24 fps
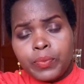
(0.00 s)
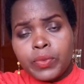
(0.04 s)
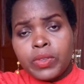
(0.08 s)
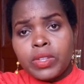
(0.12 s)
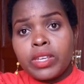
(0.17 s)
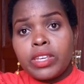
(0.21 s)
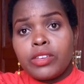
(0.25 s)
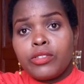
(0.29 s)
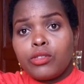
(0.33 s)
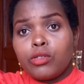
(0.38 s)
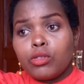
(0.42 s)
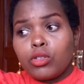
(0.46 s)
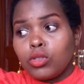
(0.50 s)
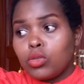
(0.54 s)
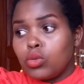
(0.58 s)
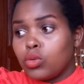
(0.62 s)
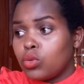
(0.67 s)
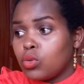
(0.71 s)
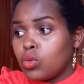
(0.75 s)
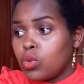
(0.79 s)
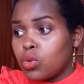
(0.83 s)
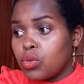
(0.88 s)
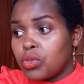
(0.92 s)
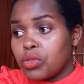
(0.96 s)
If you want to
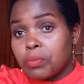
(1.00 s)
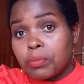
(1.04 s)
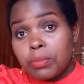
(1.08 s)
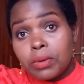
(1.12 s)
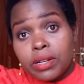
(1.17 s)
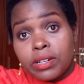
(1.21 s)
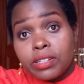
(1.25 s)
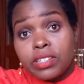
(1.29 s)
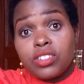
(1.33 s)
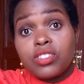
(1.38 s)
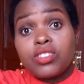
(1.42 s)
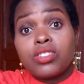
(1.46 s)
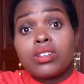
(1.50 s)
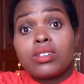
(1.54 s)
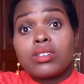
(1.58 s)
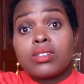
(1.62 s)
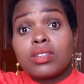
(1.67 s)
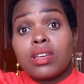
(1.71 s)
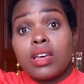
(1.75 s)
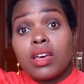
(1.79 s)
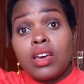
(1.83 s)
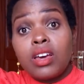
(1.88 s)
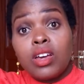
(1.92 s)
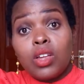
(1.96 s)
do those plantations,
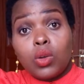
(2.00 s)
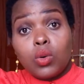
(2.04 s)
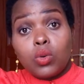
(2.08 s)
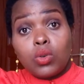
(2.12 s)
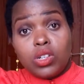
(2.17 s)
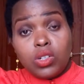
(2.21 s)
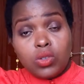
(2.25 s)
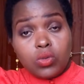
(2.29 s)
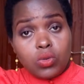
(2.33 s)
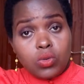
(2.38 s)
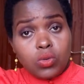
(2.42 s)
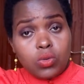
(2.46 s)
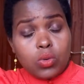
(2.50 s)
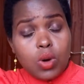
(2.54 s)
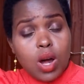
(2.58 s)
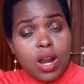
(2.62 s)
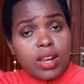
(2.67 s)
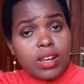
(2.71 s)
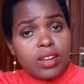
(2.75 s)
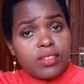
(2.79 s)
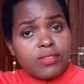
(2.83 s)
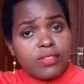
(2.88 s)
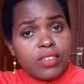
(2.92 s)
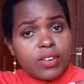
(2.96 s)
you need to do an
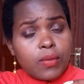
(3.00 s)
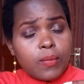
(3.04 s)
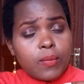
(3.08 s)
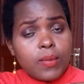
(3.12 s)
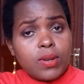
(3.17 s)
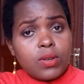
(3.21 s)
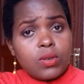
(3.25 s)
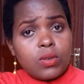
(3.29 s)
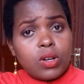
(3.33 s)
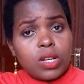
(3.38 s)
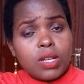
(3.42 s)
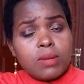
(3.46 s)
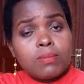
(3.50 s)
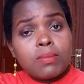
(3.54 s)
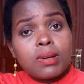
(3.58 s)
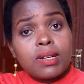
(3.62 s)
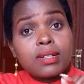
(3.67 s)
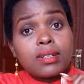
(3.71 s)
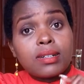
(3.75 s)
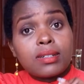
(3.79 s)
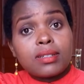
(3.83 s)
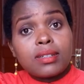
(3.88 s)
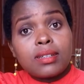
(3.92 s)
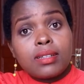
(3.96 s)
environmental impact
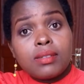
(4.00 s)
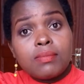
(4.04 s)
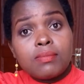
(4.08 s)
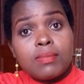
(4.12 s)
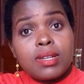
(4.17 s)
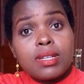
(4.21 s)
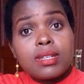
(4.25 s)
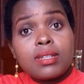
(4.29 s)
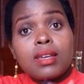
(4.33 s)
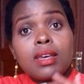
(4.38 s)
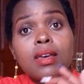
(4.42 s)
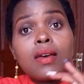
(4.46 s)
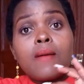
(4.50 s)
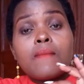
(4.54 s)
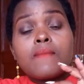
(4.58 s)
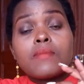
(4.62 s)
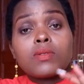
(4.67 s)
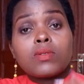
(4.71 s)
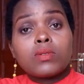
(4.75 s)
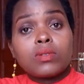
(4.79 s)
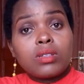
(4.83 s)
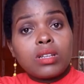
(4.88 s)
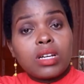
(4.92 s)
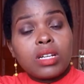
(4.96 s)
assessment,
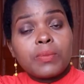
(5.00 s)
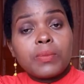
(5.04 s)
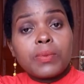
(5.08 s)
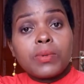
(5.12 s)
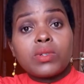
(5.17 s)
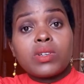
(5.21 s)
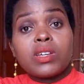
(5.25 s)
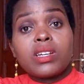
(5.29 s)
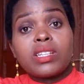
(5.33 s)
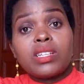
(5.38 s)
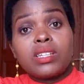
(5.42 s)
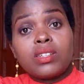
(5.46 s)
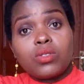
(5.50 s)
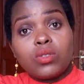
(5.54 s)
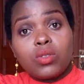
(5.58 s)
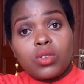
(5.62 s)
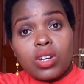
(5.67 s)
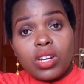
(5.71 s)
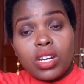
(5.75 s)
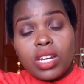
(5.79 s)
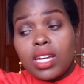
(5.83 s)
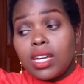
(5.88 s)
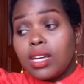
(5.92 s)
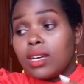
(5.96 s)
because that project is
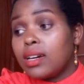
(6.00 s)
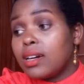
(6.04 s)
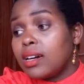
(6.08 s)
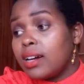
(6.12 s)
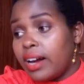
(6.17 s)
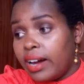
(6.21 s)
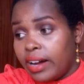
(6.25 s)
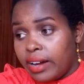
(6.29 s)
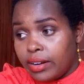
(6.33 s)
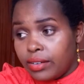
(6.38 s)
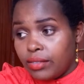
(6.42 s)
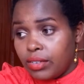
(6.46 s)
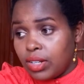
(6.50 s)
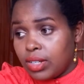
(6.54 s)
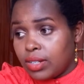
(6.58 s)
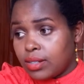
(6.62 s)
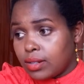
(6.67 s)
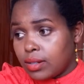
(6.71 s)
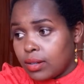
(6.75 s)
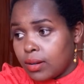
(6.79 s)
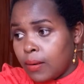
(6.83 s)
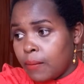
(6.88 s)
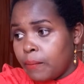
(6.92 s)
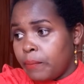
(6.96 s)
already high risk.
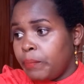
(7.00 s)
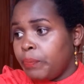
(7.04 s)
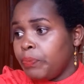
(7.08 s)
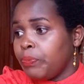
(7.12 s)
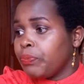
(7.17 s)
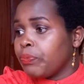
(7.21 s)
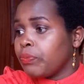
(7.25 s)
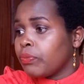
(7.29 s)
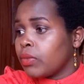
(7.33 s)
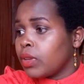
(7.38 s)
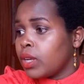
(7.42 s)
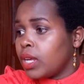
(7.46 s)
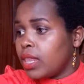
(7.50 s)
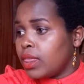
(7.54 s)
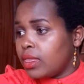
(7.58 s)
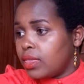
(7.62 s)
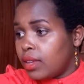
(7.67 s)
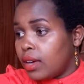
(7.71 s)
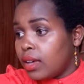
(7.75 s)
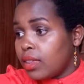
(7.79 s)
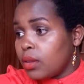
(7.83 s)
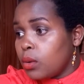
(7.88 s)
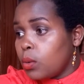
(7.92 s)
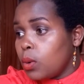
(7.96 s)
The
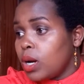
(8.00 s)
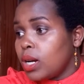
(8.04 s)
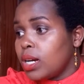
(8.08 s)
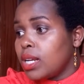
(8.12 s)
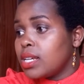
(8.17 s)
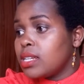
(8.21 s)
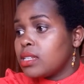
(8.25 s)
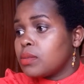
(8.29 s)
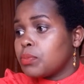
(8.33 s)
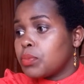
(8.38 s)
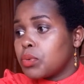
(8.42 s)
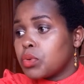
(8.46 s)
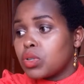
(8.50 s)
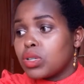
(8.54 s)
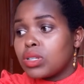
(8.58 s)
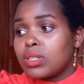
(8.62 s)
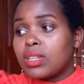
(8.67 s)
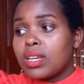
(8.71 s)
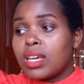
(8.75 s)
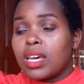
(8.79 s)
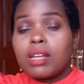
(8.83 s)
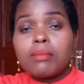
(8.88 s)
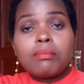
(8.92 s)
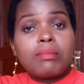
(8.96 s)
other one is
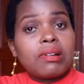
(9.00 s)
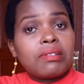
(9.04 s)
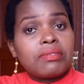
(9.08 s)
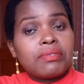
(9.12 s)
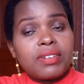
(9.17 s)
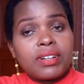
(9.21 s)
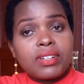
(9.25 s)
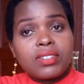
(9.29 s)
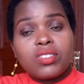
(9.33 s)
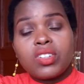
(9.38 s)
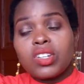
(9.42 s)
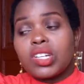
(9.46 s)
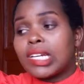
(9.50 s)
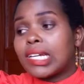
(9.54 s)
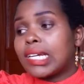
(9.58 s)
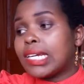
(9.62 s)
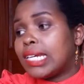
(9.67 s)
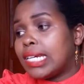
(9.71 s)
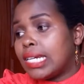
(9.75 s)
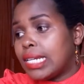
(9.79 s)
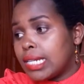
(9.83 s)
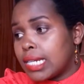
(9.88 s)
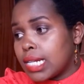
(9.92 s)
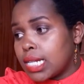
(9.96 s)
processing and manufacturing
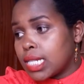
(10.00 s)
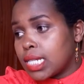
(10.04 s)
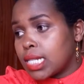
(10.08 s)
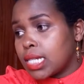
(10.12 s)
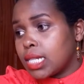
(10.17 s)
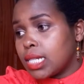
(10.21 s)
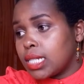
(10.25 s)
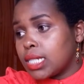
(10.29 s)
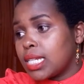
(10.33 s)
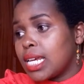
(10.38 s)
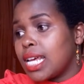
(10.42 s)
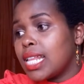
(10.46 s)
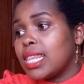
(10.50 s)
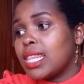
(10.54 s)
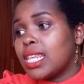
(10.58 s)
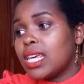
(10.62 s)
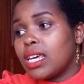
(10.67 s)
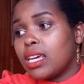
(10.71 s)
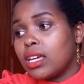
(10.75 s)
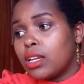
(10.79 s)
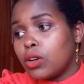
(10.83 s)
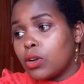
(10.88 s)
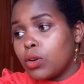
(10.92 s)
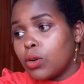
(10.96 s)
industries, and they
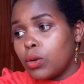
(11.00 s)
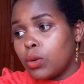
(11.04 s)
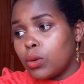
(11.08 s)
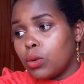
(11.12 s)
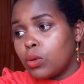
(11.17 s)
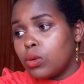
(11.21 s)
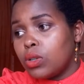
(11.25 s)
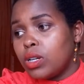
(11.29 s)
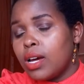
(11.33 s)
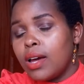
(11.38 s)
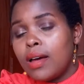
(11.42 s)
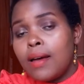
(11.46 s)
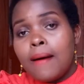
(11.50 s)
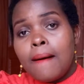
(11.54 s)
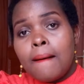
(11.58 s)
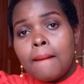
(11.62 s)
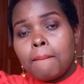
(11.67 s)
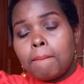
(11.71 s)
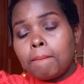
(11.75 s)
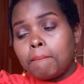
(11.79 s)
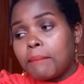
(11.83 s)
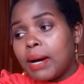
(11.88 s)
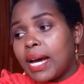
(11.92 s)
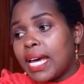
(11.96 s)
include
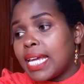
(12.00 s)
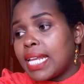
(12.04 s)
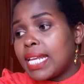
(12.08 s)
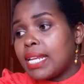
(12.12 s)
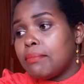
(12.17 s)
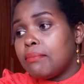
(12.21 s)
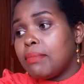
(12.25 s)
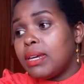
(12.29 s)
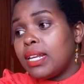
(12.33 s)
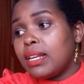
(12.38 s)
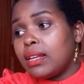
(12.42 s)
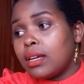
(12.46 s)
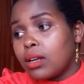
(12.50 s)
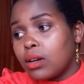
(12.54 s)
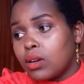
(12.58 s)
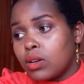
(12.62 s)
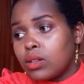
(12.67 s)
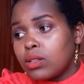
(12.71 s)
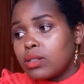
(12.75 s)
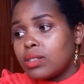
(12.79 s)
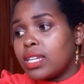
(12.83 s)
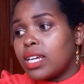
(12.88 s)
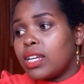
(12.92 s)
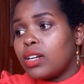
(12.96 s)

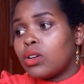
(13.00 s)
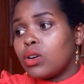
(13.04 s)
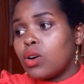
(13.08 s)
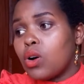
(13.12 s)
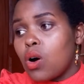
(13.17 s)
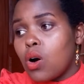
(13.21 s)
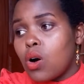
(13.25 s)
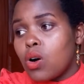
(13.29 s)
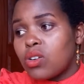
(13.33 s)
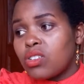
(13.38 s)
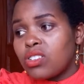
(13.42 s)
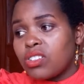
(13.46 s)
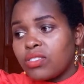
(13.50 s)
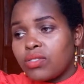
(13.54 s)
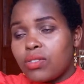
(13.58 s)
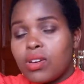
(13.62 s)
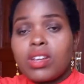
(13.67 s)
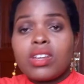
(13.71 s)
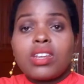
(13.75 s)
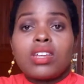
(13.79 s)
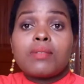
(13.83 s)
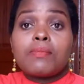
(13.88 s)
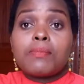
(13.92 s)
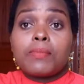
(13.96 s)
minerals and ore
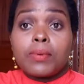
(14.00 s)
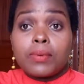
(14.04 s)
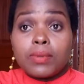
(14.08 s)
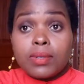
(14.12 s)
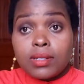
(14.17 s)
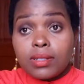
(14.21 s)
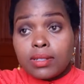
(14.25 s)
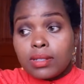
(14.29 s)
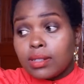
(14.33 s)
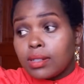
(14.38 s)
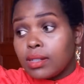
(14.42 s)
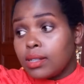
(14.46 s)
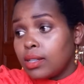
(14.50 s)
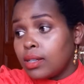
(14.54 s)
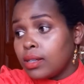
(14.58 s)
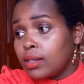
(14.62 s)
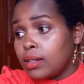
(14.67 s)
refining processing.